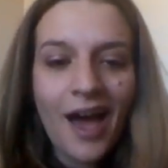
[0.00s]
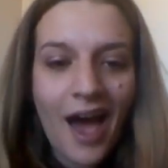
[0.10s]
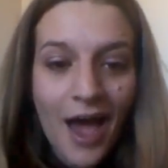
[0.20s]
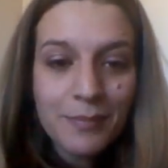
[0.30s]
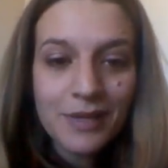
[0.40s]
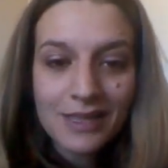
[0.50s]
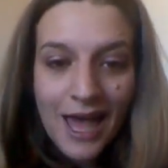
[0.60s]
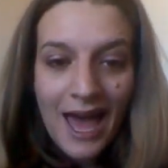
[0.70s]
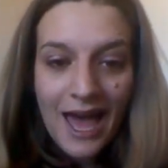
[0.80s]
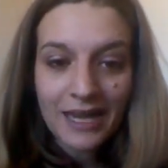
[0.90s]
I'm
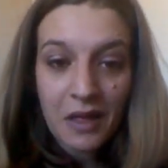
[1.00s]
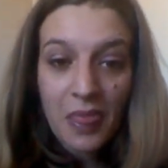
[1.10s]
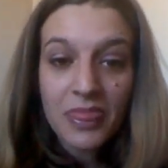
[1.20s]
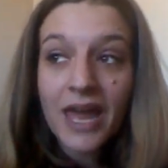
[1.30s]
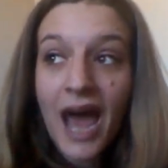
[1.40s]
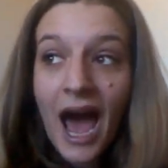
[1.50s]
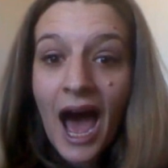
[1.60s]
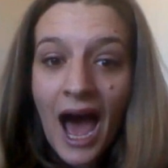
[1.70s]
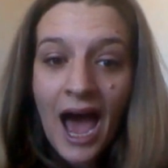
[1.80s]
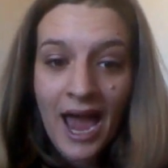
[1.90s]
glad that
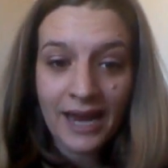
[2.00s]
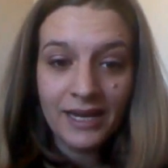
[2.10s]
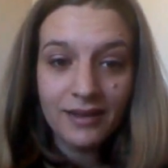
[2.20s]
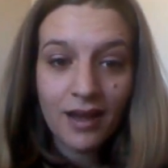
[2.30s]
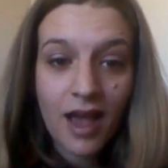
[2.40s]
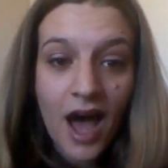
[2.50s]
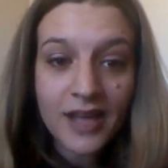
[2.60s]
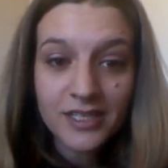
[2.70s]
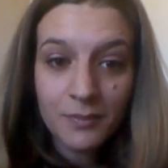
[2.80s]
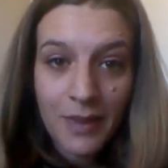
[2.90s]
I got
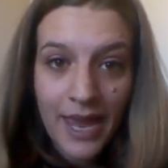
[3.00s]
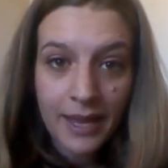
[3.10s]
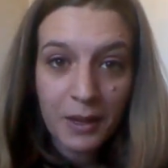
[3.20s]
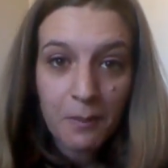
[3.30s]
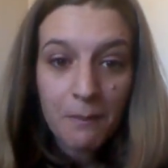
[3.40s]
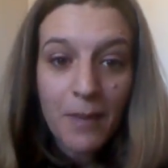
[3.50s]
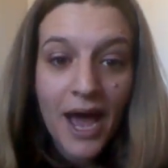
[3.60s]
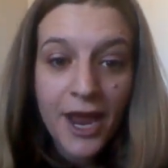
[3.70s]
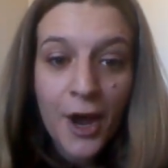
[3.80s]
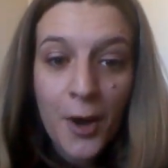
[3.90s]
to make
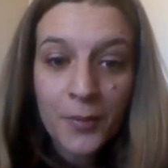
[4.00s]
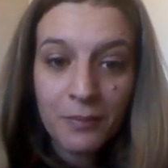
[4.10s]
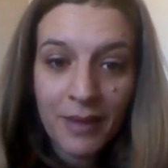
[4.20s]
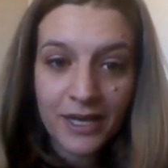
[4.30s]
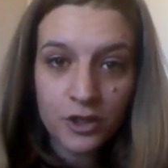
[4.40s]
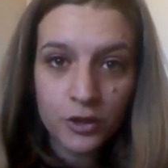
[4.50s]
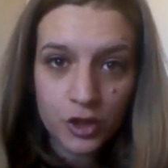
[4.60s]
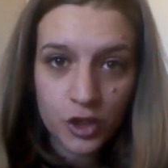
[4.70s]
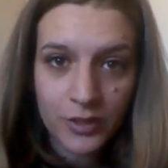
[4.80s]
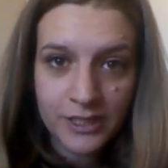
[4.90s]
my own medical
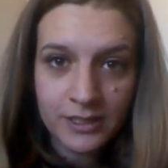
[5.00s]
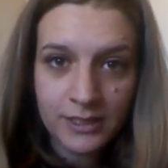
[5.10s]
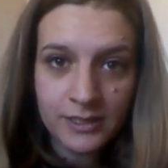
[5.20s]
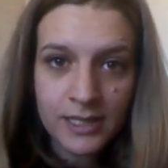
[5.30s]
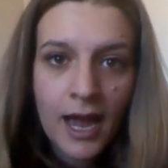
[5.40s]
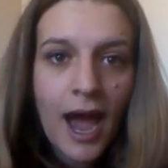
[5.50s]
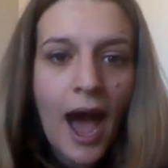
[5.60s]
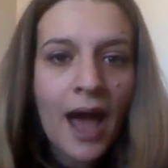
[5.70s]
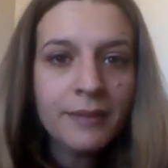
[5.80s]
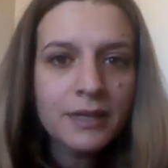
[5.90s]
choices.
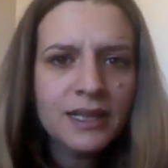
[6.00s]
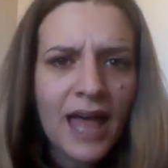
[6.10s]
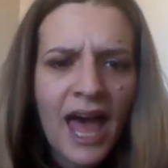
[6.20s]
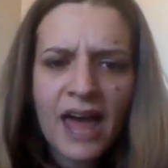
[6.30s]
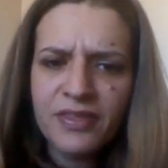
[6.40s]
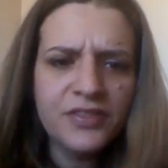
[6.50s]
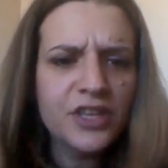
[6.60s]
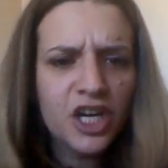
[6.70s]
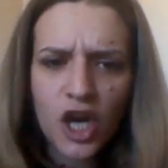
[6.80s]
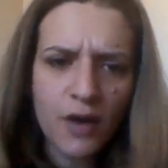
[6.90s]
I'm glad that the
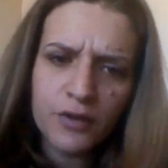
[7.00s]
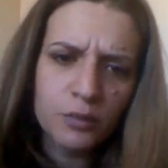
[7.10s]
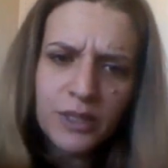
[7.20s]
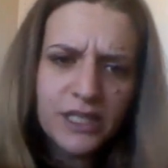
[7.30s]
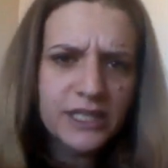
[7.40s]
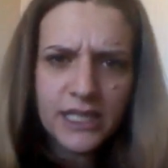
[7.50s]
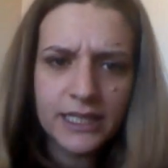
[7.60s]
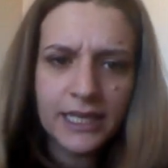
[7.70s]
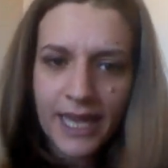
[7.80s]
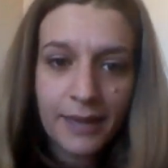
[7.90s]
government
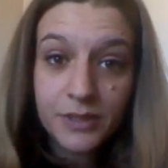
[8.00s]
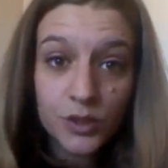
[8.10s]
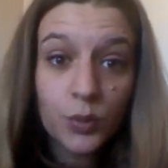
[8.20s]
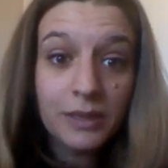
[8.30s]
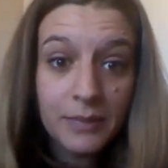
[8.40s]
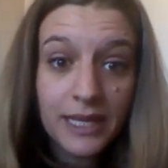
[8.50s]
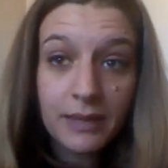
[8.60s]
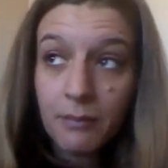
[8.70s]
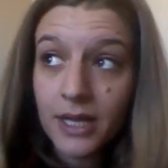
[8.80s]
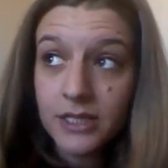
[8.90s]
didn't get between me
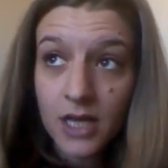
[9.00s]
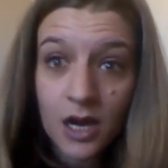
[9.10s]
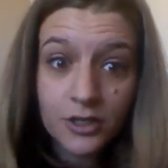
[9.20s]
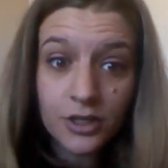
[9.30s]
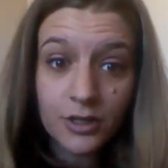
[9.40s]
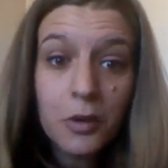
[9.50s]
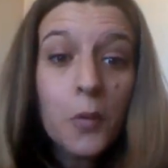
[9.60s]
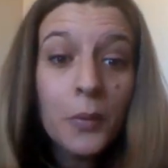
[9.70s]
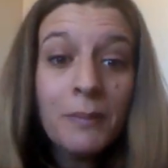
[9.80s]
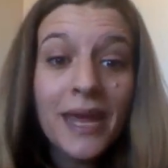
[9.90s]
and my doctor
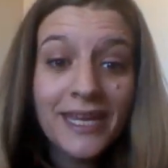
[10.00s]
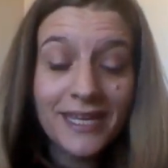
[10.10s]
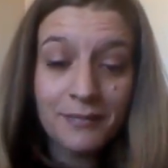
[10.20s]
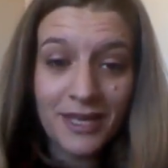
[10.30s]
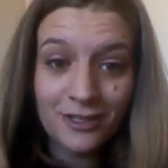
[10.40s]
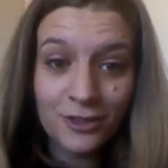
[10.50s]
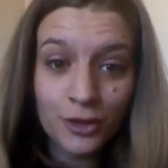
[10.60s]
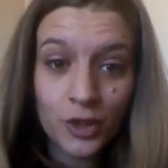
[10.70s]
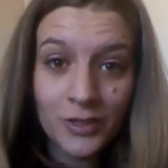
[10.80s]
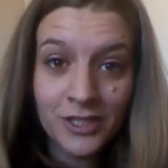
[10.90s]
when making medical
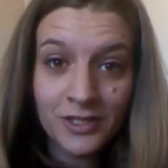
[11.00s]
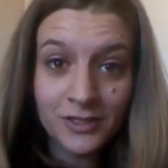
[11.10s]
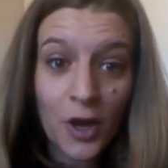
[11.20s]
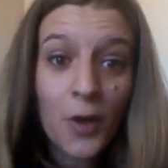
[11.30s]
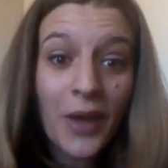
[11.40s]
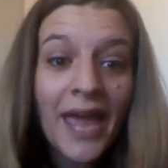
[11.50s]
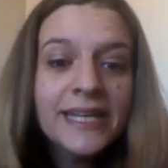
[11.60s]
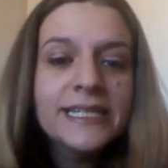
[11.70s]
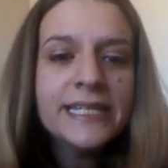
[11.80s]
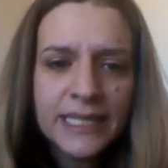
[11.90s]
choices.
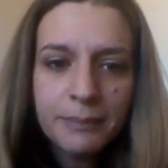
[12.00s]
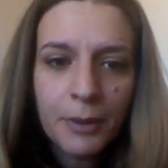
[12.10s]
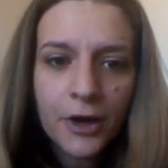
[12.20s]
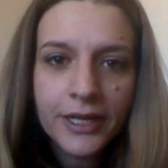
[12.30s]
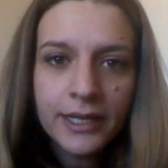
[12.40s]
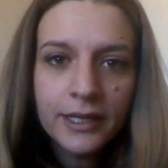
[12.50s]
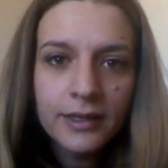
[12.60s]
Okay, Tea Party?